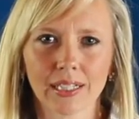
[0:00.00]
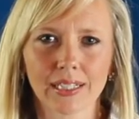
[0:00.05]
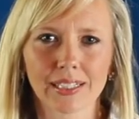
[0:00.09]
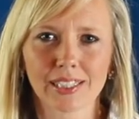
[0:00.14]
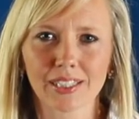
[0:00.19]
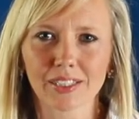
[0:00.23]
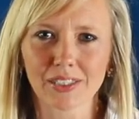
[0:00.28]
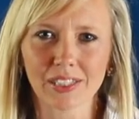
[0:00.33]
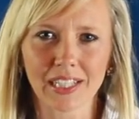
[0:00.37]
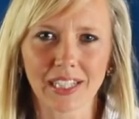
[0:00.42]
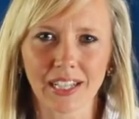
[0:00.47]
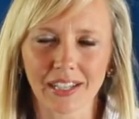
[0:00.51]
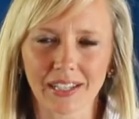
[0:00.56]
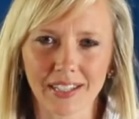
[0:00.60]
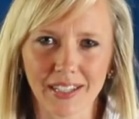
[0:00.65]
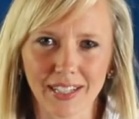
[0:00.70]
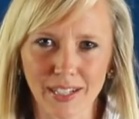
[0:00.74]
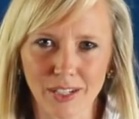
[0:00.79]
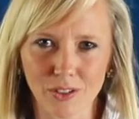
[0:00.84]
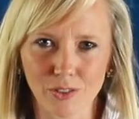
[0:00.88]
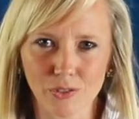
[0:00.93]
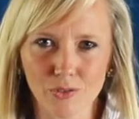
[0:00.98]
Clearly,
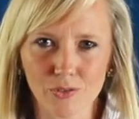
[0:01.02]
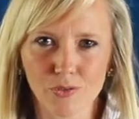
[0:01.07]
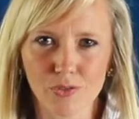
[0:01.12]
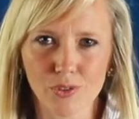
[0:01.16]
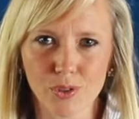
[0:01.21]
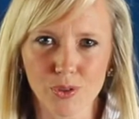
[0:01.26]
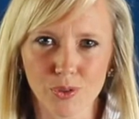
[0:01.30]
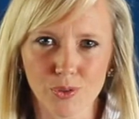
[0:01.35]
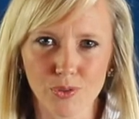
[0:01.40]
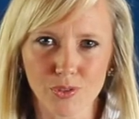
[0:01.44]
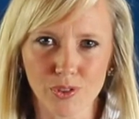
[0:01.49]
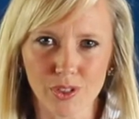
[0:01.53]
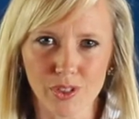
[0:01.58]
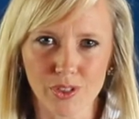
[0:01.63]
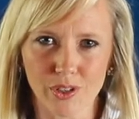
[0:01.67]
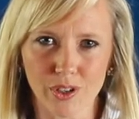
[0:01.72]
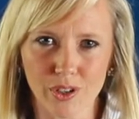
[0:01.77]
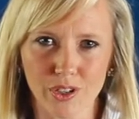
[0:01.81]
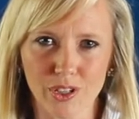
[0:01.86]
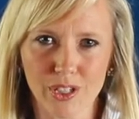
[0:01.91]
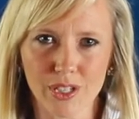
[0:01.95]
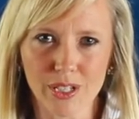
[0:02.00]
unneeded food fills
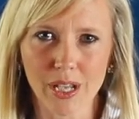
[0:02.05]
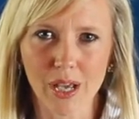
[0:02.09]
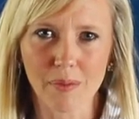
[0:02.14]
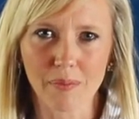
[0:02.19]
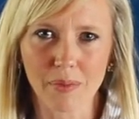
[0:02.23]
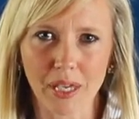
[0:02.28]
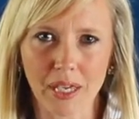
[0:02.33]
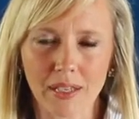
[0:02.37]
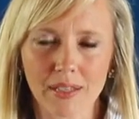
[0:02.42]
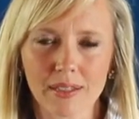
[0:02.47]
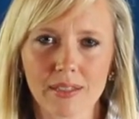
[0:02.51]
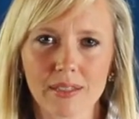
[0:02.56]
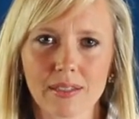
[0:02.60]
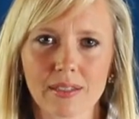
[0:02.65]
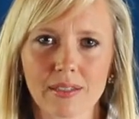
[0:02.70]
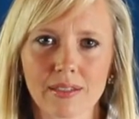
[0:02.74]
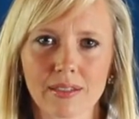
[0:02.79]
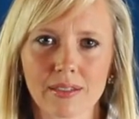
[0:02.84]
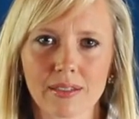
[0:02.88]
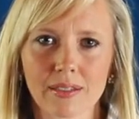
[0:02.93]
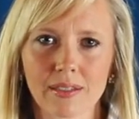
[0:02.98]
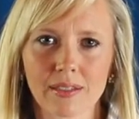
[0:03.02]
our stomachs,
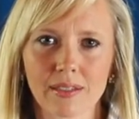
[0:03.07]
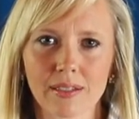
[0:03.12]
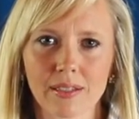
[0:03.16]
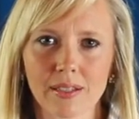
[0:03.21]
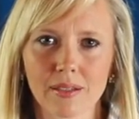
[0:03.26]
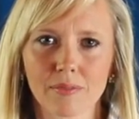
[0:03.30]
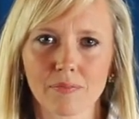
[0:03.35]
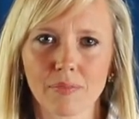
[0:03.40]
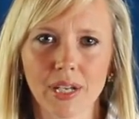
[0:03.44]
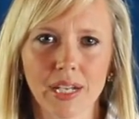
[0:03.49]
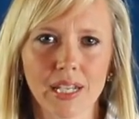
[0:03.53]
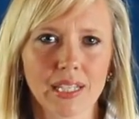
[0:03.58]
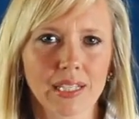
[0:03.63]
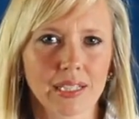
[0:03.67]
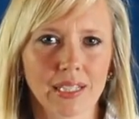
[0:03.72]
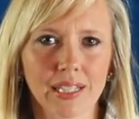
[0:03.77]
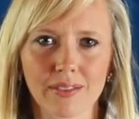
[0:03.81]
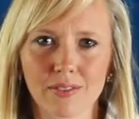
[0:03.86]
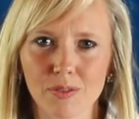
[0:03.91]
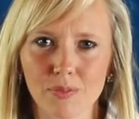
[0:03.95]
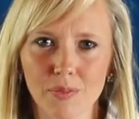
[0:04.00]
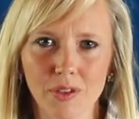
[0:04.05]
but it
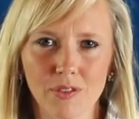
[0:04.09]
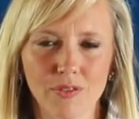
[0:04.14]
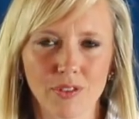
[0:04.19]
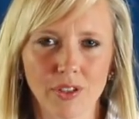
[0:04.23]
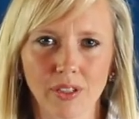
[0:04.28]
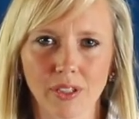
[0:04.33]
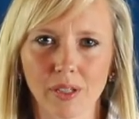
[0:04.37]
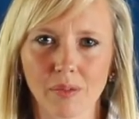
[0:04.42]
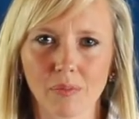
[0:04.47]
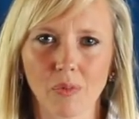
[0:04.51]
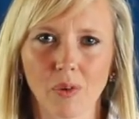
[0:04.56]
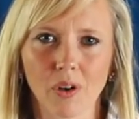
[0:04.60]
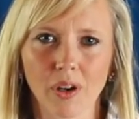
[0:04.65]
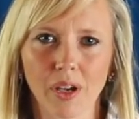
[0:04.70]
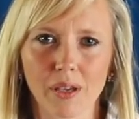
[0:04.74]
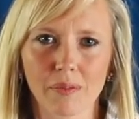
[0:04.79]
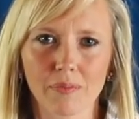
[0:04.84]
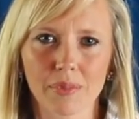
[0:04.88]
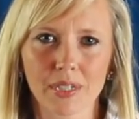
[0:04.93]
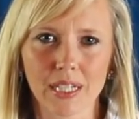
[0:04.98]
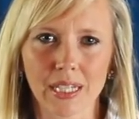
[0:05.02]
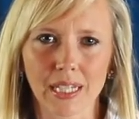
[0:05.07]
leaves me feeling more
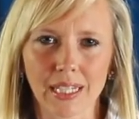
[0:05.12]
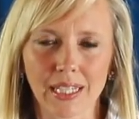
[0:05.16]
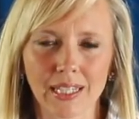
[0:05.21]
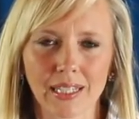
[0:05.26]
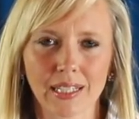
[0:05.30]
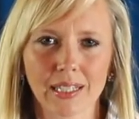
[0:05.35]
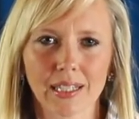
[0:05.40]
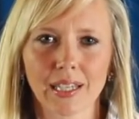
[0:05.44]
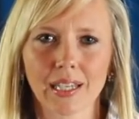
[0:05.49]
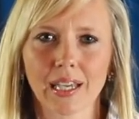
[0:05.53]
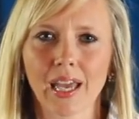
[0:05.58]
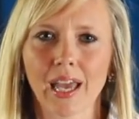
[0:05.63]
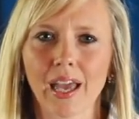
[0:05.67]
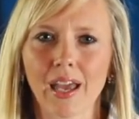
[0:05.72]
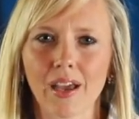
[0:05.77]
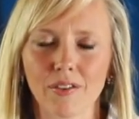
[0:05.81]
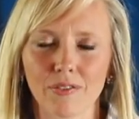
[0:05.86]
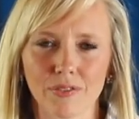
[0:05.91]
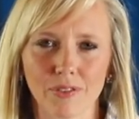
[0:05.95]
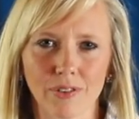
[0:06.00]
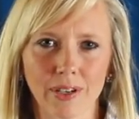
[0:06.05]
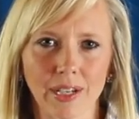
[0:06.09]
empty
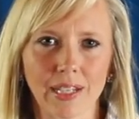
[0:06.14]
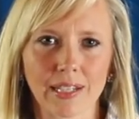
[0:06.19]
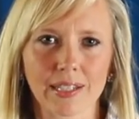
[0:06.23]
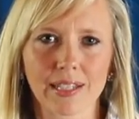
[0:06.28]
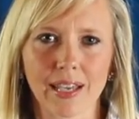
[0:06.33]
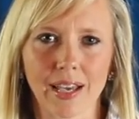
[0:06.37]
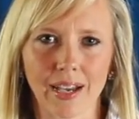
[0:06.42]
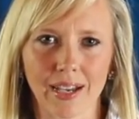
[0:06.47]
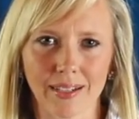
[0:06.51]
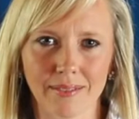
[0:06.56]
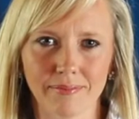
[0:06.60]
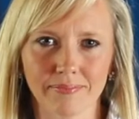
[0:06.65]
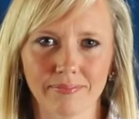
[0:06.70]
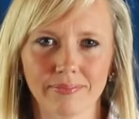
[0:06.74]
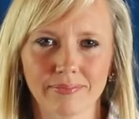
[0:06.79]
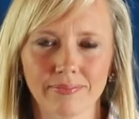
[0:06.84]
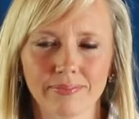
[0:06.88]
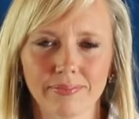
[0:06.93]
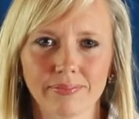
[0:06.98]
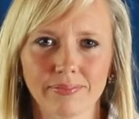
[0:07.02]
every time.